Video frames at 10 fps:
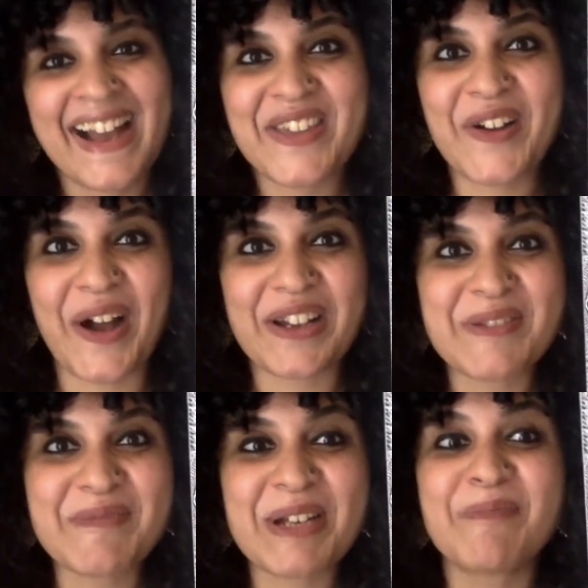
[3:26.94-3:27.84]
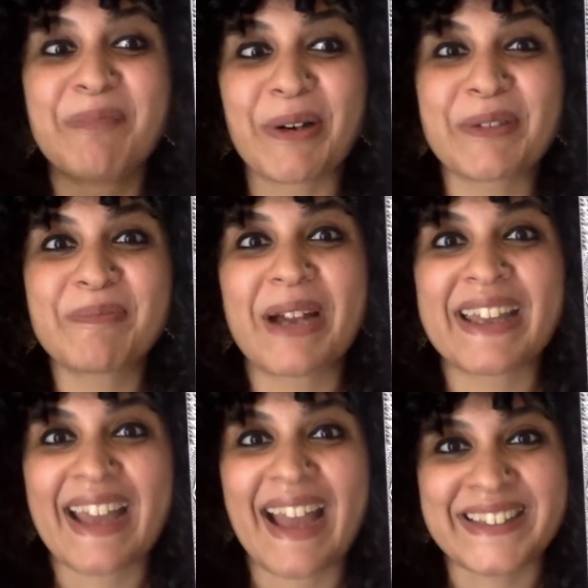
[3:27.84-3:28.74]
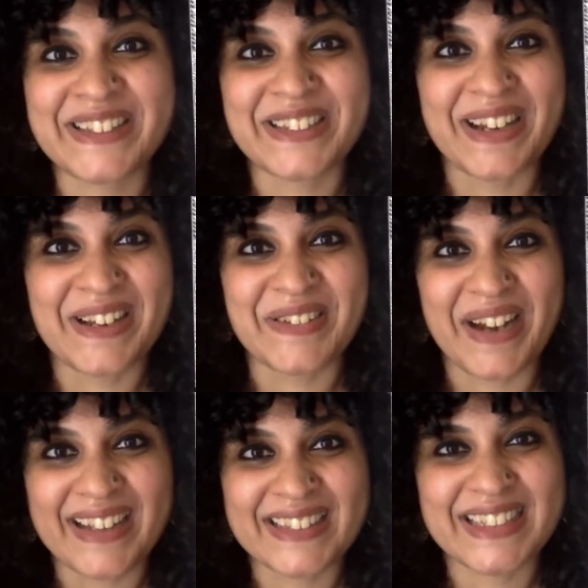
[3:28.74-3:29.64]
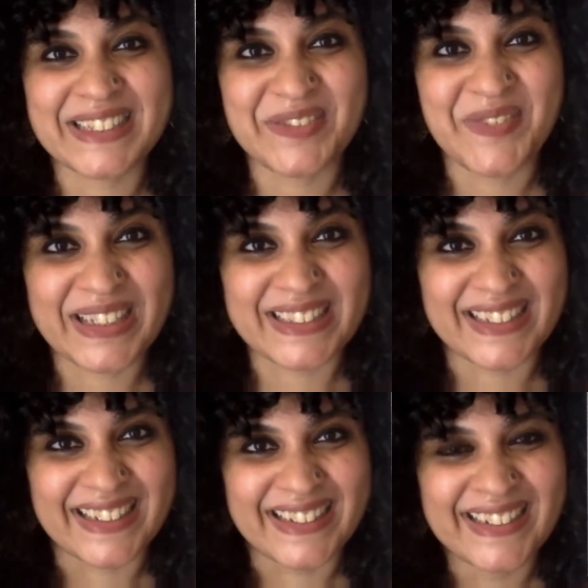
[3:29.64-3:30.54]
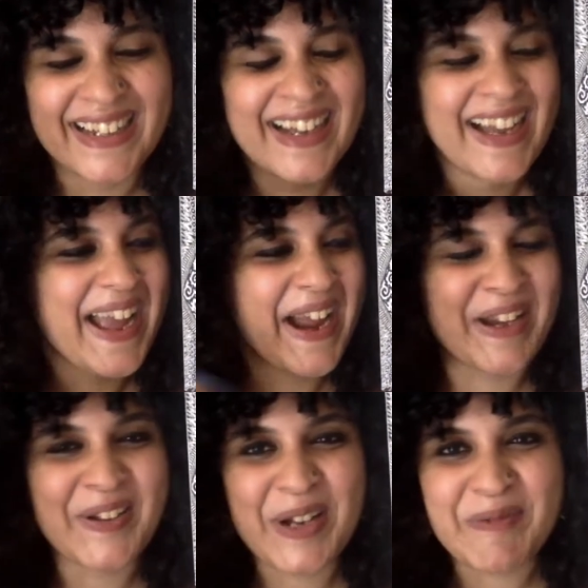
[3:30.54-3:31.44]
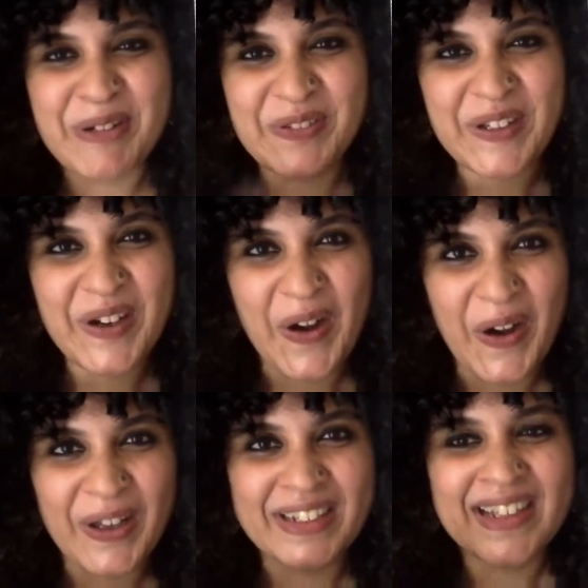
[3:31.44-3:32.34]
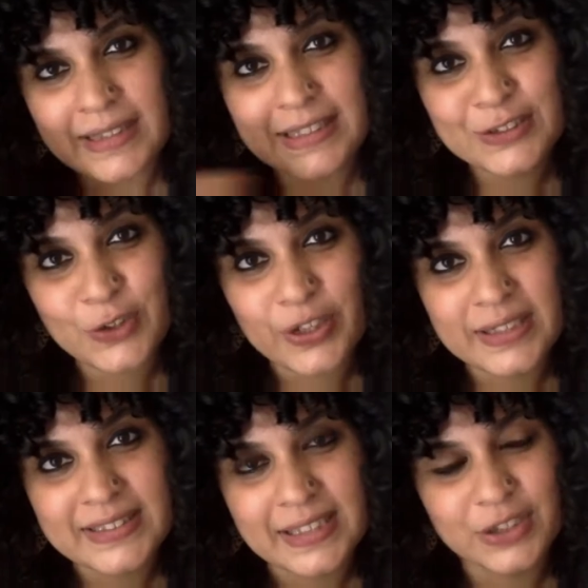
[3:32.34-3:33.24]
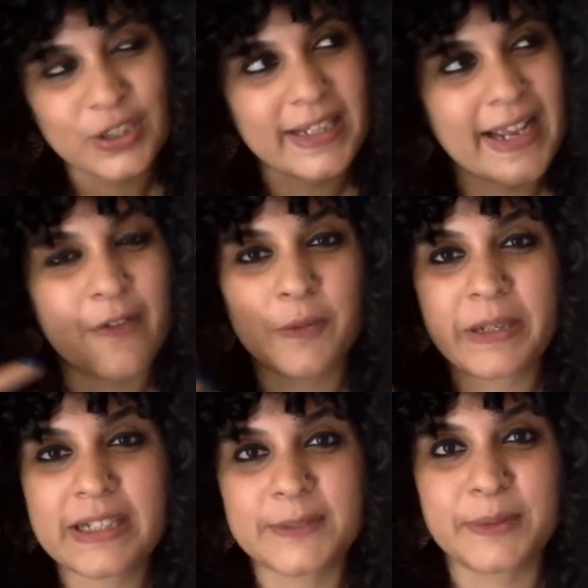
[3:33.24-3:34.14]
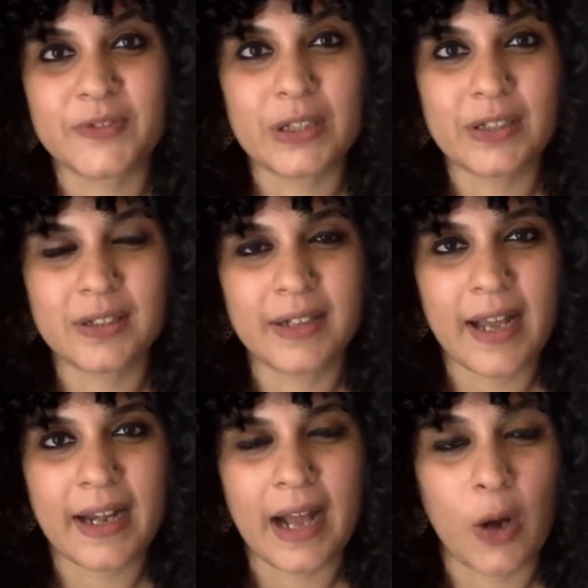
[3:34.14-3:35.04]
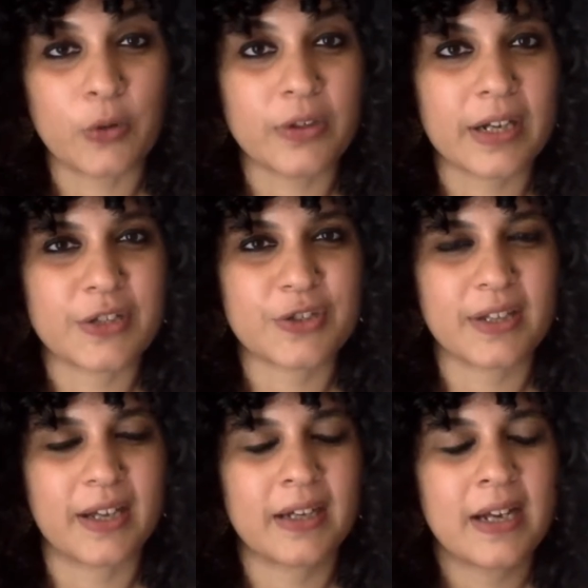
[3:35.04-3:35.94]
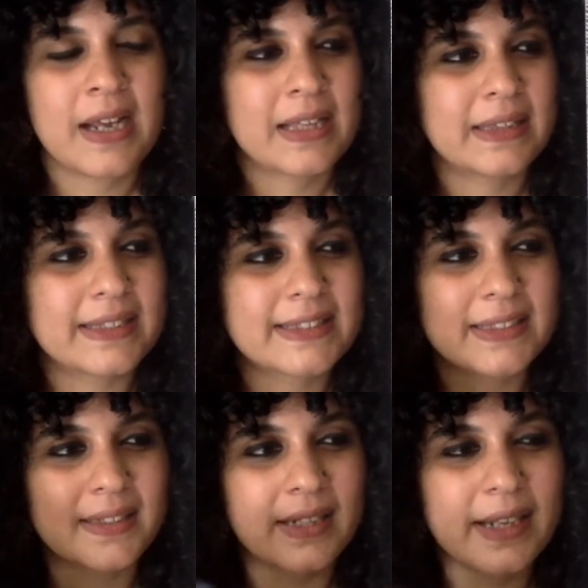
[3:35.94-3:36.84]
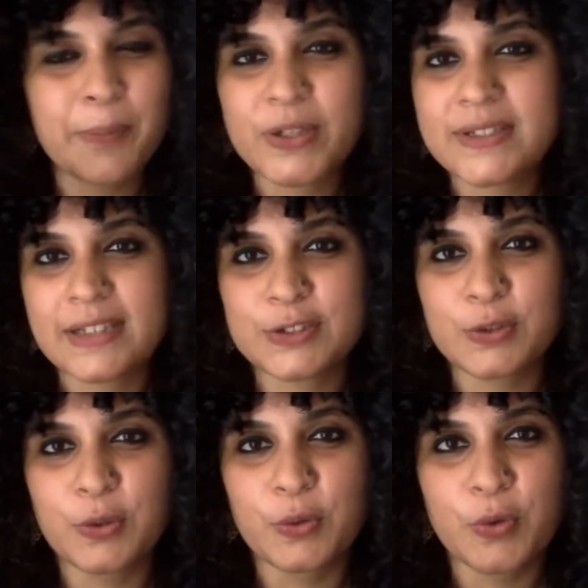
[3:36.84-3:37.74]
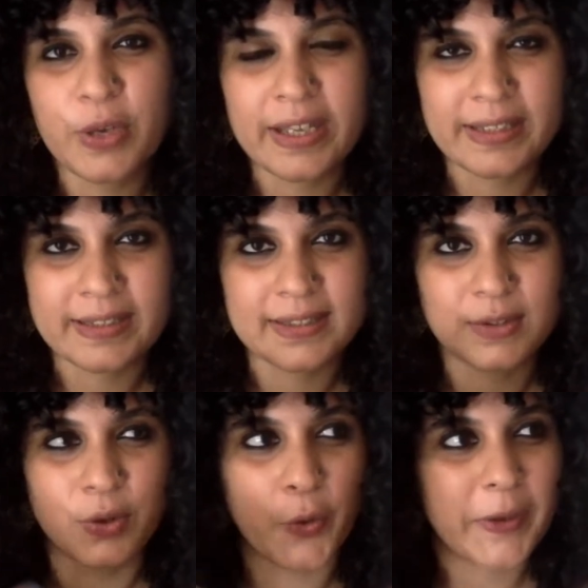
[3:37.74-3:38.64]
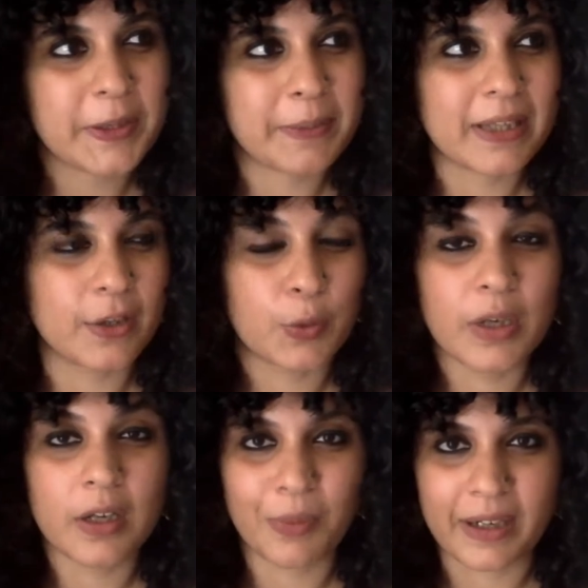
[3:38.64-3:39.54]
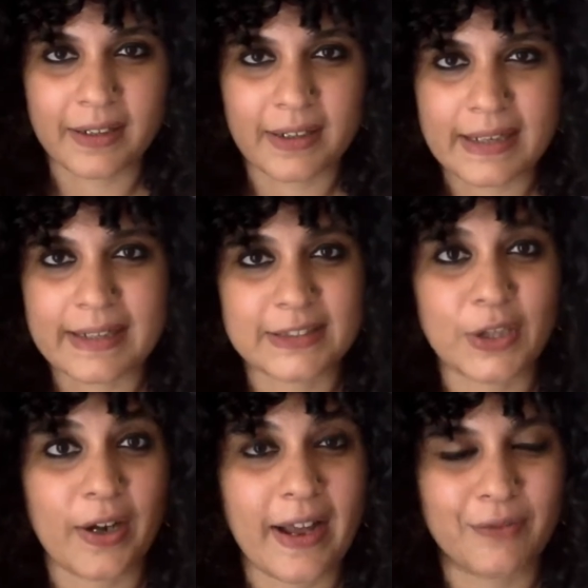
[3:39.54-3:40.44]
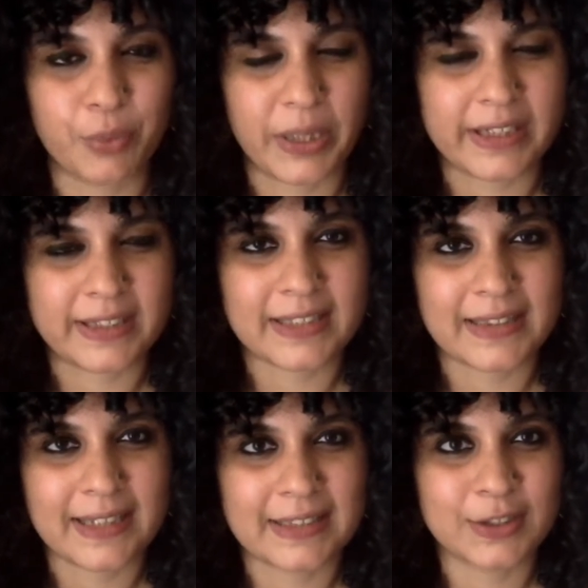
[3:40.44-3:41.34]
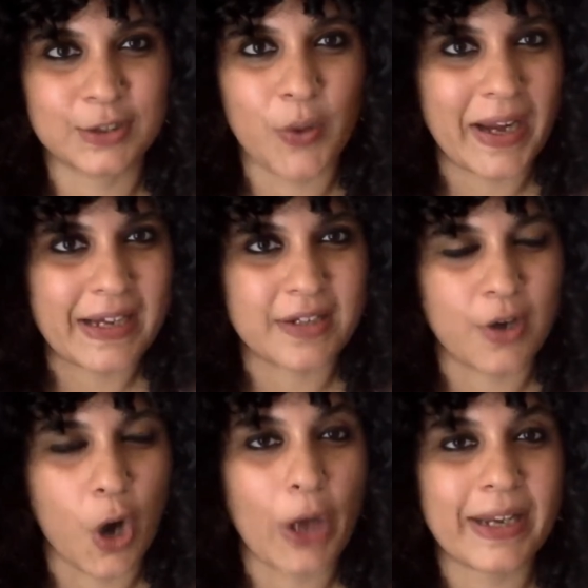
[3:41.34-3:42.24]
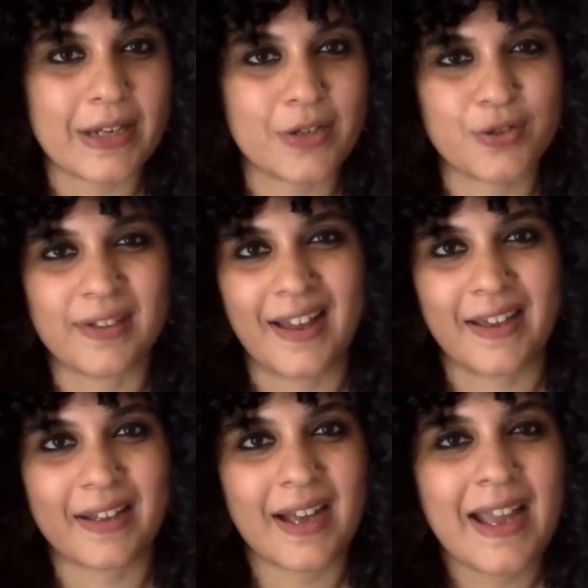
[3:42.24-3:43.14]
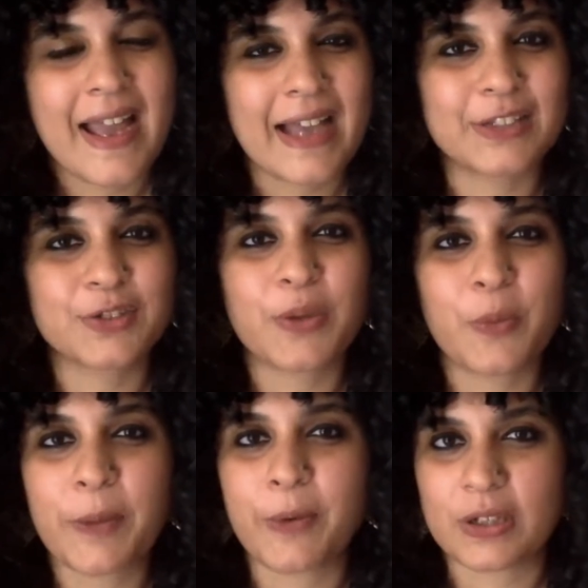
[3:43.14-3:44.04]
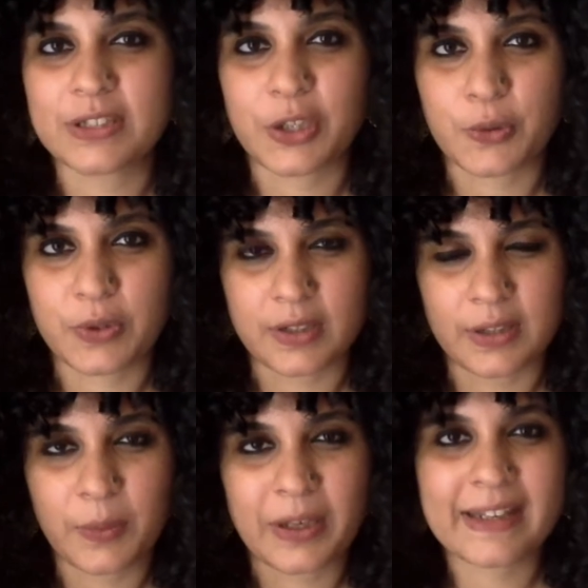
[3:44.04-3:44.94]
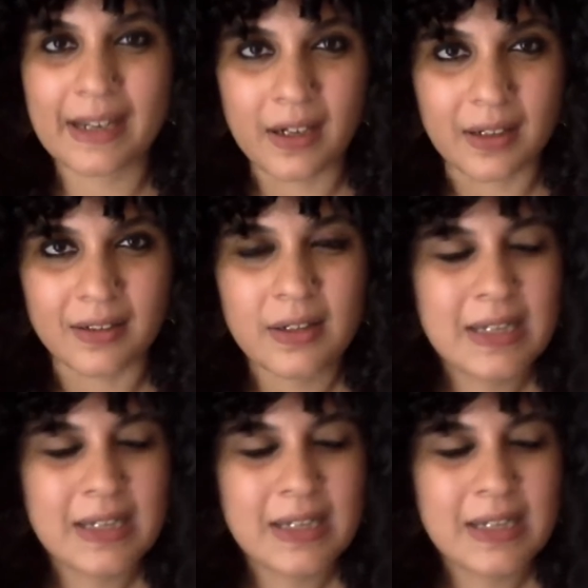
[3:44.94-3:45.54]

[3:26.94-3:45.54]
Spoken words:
You got to meet both my cats today, you guys. That's amazing. Anyway, moving on. In this story, essentially, everybody is bewildered and outraged that this little princess who is going to be a ruler one day does not have wings, and that's so non-angel-like. And so they want to prosecute her. They want to kill her.